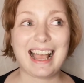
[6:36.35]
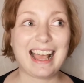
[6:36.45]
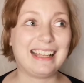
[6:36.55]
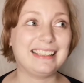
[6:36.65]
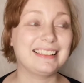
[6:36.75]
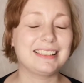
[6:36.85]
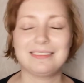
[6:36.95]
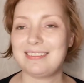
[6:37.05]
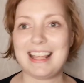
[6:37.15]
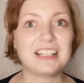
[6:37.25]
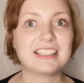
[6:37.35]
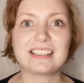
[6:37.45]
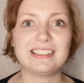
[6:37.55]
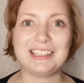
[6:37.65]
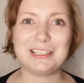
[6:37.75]
and
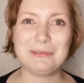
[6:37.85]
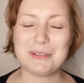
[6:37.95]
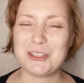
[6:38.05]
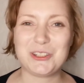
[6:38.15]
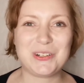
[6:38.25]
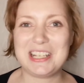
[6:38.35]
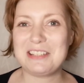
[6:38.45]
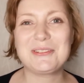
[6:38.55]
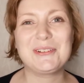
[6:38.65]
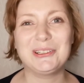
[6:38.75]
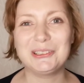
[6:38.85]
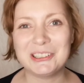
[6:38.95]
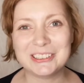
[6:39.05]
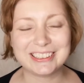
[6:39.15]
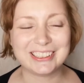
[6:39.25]
instantly went straight into a
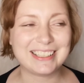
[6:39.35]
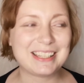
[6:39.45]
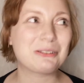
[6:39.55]
lockdown.